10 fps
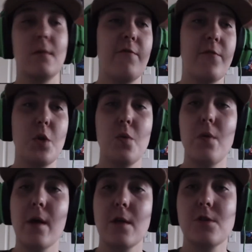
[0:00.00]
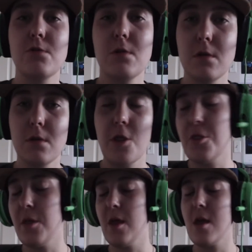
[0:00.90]
few extra
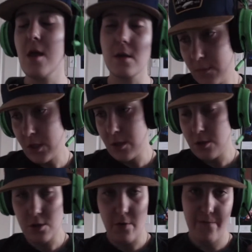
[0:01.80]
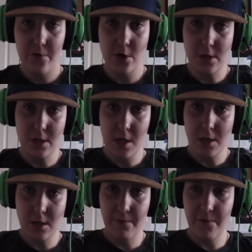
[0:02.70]
things. So first
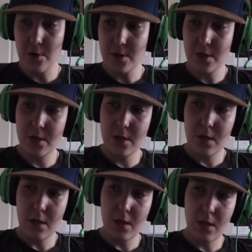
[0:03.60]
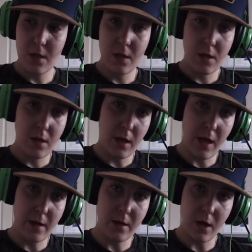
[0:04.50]
things first,
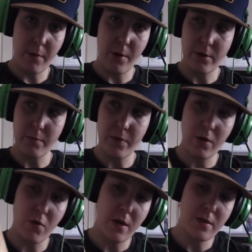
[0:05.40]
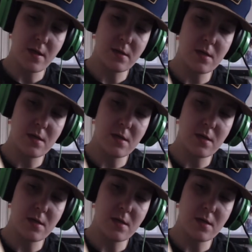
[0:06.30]
gotta talk about the big one. This